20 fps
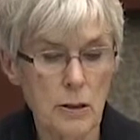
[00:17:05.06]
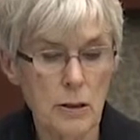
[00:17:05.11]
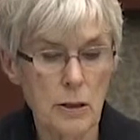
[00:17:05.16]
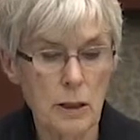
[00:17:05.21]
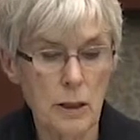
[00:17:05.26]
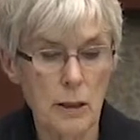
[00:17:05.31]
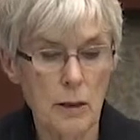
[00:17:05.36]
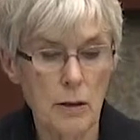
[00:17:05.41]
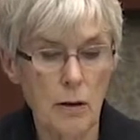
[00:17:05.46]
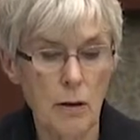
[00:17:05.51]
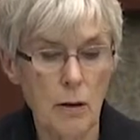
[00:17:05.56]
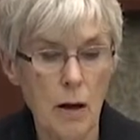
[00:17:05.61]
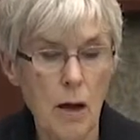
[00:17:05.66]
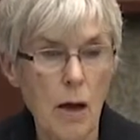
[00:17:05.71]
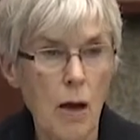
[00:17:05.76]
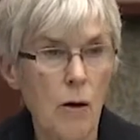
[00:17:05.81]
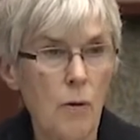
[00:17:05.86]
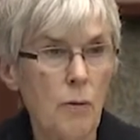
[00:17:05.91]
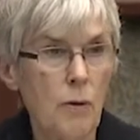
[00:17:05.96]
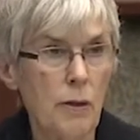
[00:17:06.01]
to deal
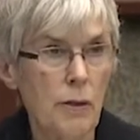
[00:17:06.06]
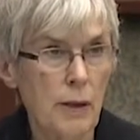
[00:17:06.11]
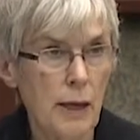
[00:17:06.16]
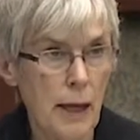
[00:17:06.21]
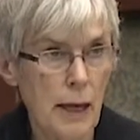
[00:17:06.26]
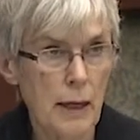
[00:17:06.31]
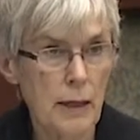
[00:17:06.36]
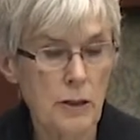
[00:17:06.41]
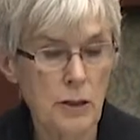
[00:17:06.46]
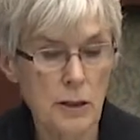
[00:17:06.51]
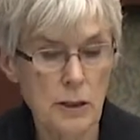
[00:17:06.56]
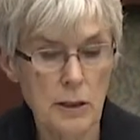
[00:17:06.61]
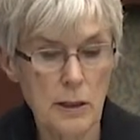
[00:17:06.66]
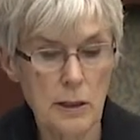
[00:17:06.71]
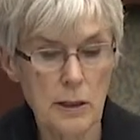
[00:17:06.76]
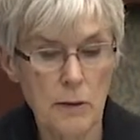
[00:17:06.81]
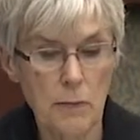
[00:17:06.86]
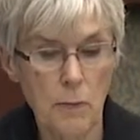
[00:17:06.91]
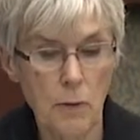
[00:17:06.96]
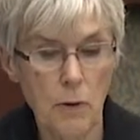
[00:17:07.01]
with the
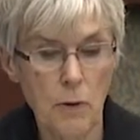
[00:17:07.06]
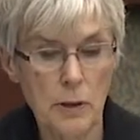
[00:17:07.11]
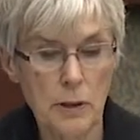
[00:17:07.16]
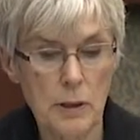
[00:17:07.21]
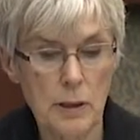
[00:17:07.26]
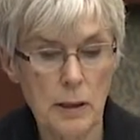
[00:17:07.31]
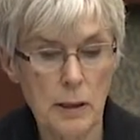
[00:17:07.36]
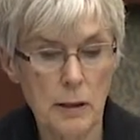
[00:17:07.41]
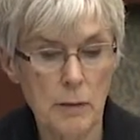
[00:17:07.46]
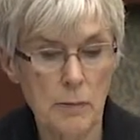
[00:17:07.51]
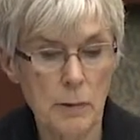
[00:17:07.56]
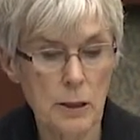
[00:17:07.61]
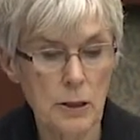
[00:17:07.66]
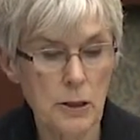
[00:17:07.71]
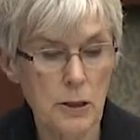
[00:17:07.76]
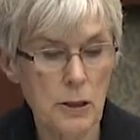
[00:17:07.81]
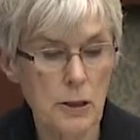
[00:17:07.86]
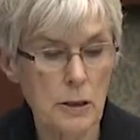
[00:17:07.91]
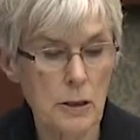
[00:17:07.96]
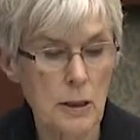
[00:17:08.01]
agencies, boards, and
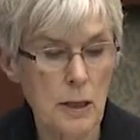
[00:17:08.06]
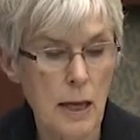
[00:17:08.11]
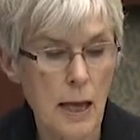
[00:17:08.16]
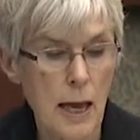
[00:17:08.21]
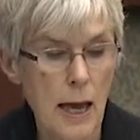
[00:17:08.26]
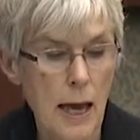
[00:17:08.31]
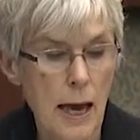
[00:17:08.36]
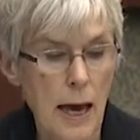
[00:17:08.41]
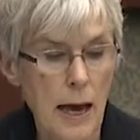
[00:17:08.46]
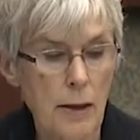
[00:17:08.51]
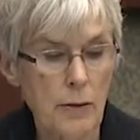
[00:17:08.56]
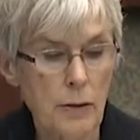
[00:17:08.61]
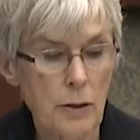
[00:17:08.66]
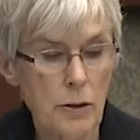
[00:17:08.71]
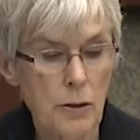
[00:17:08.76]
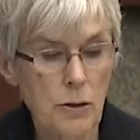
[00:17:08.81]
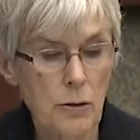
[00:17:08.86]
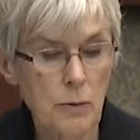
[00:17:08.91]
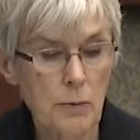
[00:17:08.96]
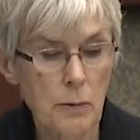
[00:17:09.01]
commissions, and the
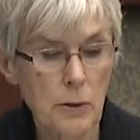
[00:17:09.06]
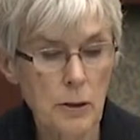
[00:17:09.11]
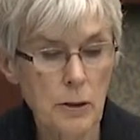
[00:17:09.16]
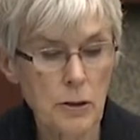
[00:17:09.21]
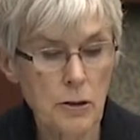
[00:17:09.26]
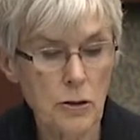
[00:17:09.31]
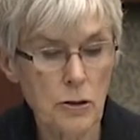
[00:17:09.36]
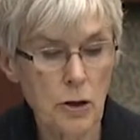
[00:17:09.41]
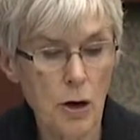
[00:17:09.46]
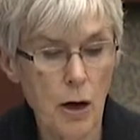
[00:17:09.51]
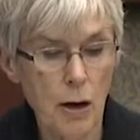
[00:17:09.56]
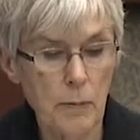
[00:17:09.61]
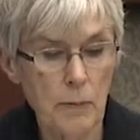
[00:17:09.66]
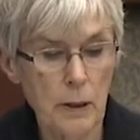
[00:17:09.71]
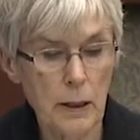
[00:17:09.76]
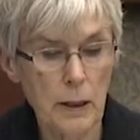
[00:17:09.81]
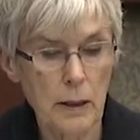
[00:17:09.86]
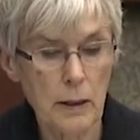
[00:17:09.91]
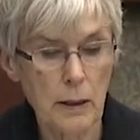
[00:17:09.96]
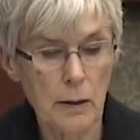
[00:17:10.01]
numerous
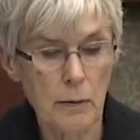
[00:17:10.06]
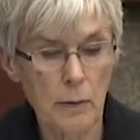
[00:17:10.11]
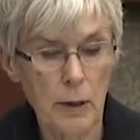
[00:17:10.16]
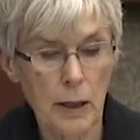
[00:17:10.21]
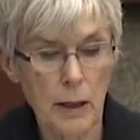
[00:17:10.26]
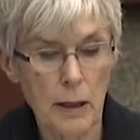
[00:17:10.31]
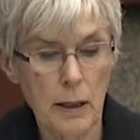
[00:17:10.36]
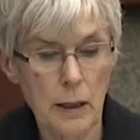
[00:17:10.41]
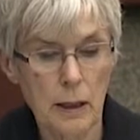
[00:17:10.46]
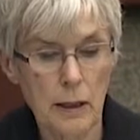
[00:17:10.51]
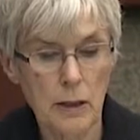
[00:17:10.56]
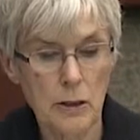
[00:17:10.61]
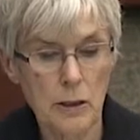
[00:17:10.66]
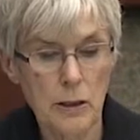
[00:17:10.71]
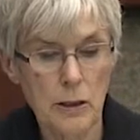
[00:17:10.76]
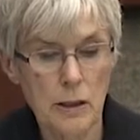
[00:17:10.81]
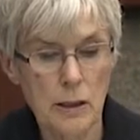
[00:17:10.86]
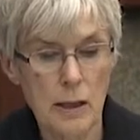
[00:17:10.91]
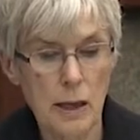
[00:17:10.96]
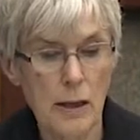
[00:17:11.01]
job-killing
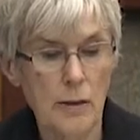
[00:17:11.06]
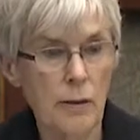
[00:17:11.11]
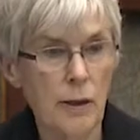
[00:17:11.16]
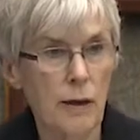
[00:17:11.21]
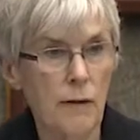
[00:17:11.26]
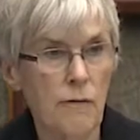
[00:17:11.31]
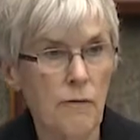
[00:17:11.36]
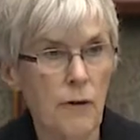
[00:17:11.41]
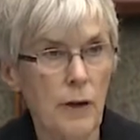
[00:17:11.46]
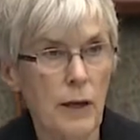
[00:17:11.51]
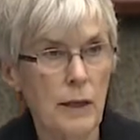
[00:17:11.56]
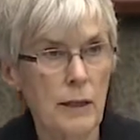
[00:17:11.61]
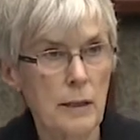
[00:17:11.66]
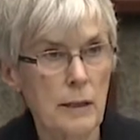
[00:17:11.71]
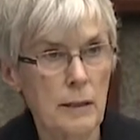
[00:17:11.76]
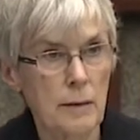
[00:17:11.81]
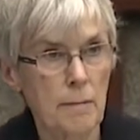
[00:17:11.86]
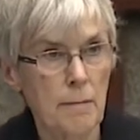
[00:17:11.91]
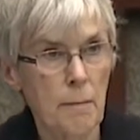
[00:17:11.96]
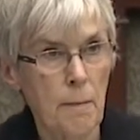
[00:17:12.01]
regulations that they
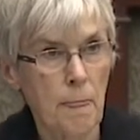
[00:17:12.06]
face.